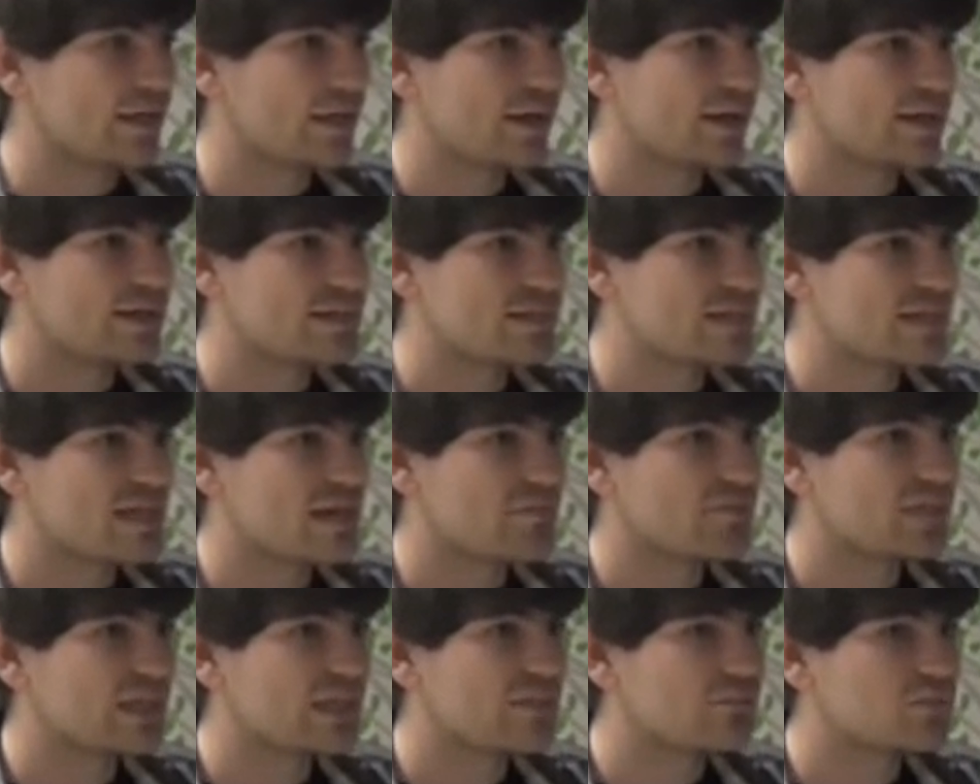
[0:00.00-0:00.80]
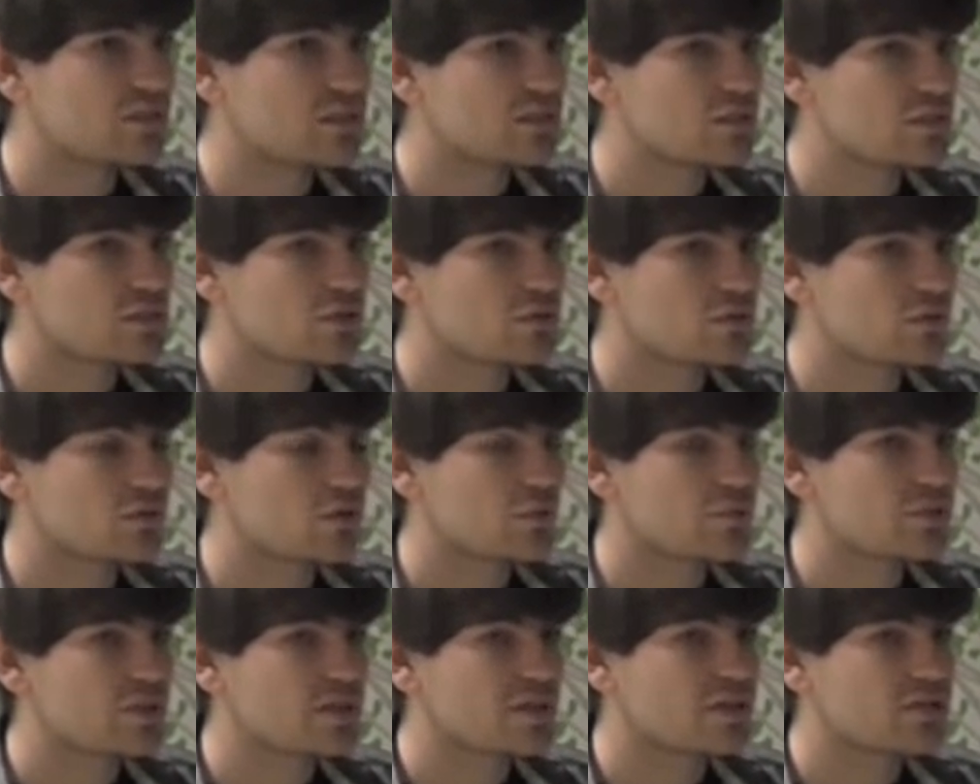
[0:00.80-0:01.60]
and having lived in student
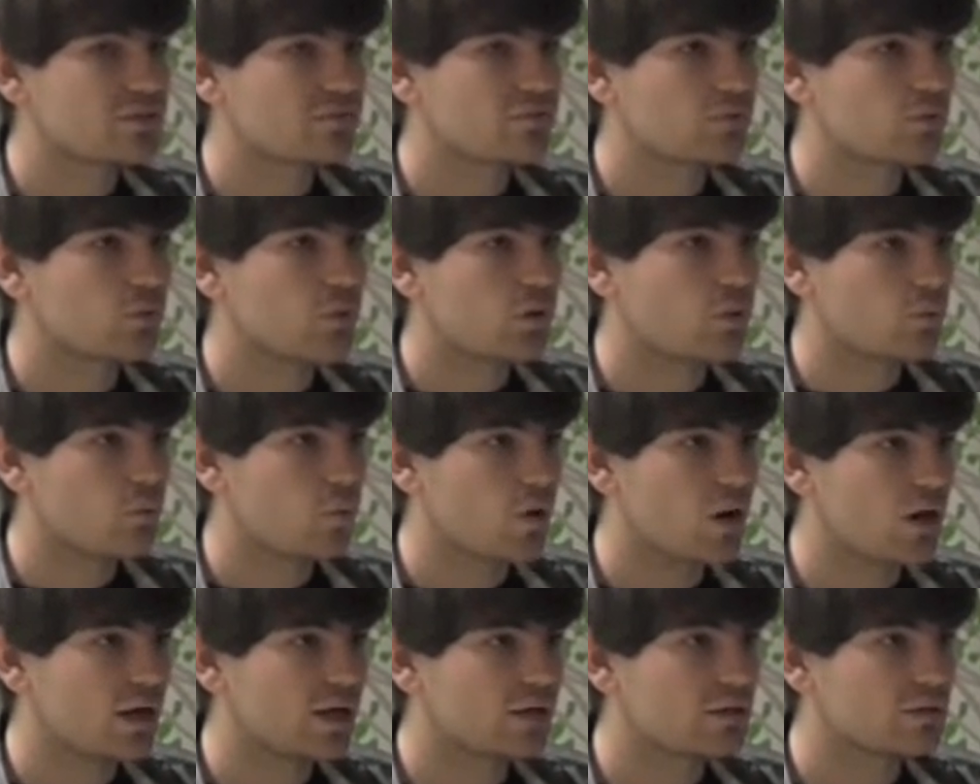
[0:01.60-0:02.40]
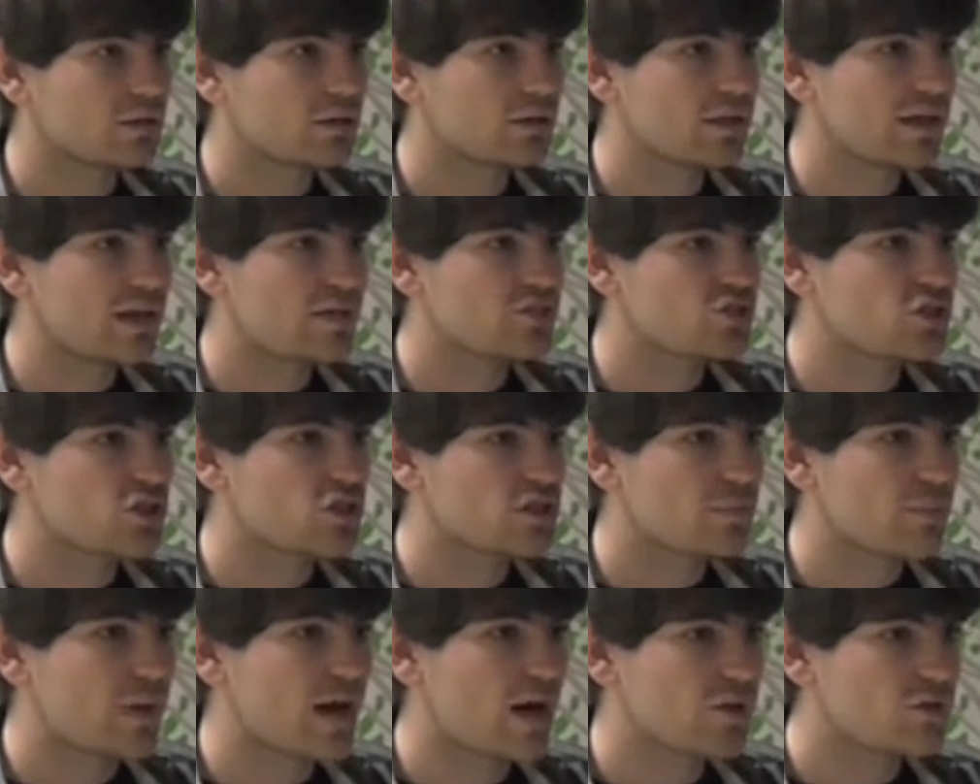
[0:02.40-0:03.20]
accommodation for quite a while, it's
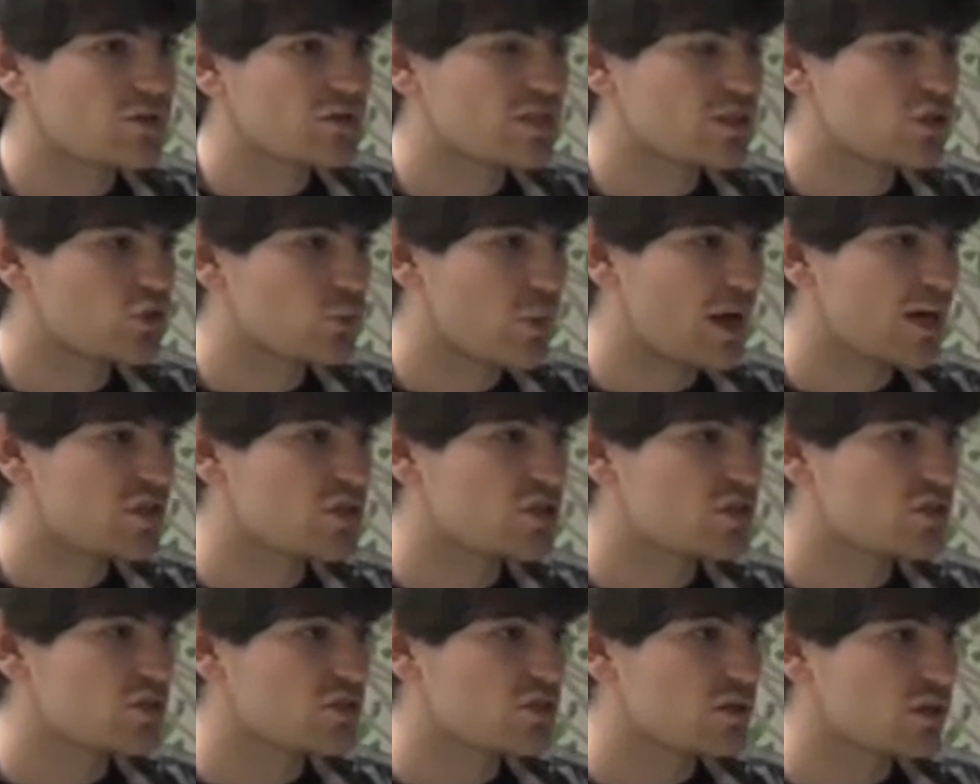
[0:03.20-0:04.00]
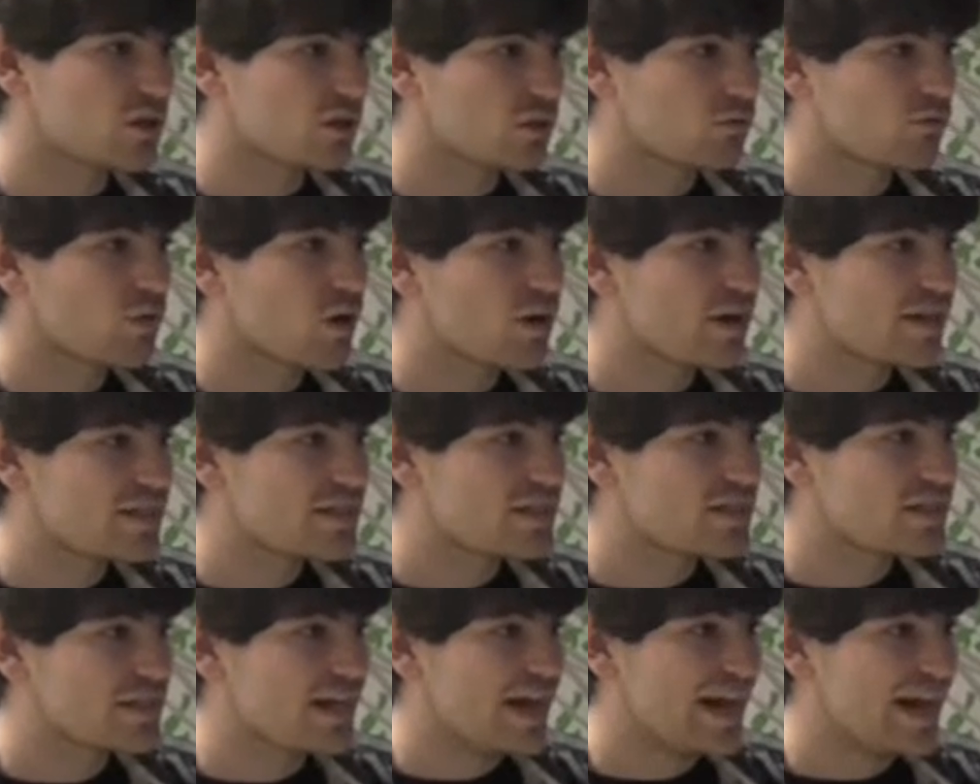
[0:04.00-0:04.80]
just about situations that can
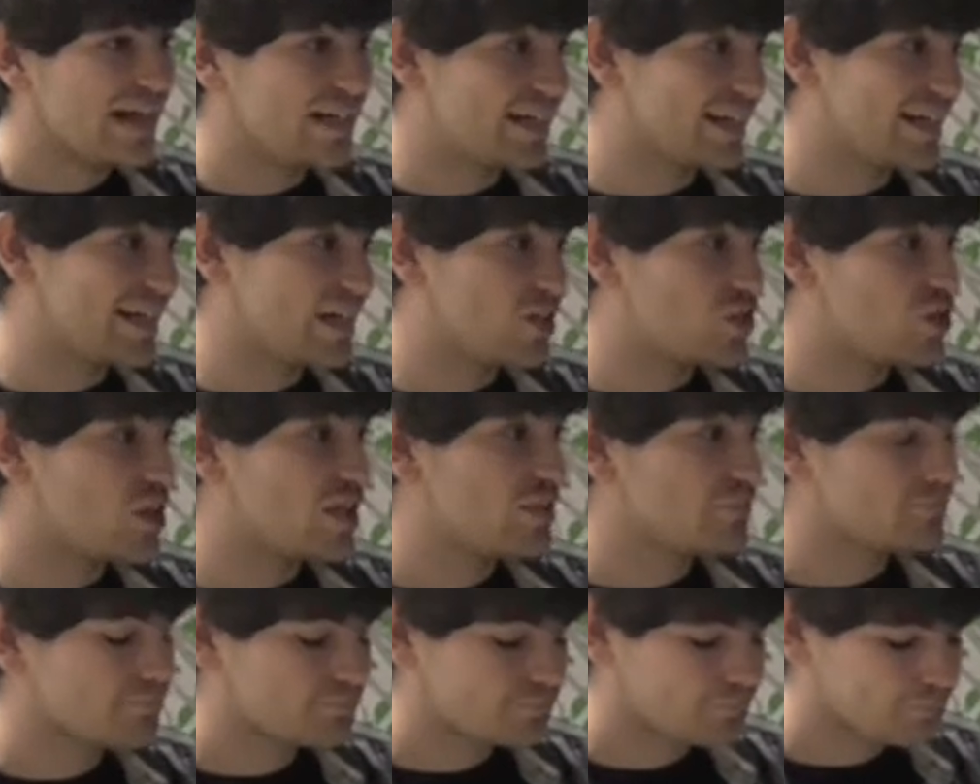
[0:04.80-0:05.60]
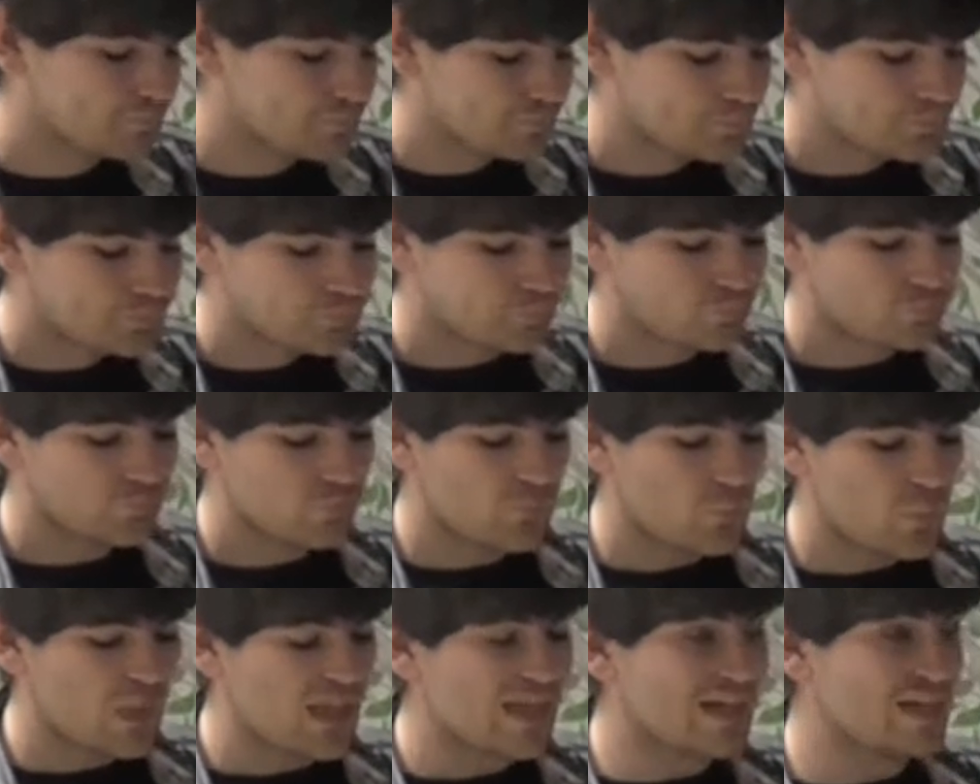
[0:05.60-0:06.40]
arise in a kitchen.
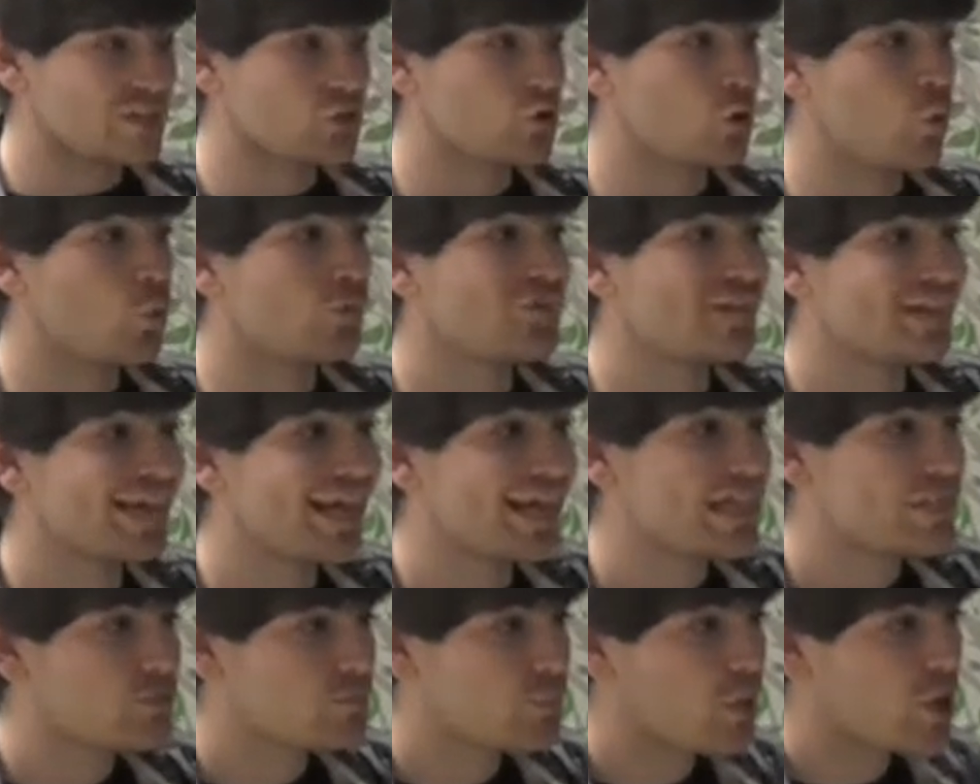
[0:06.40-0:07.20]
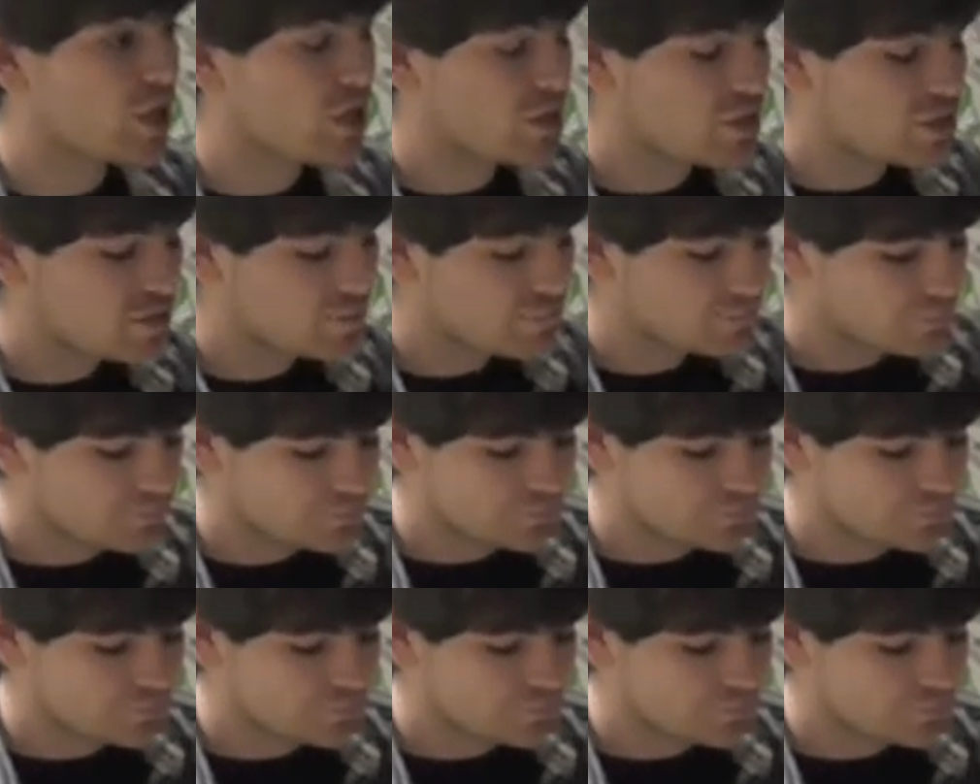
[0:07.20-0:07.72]
It's called The Late Bird.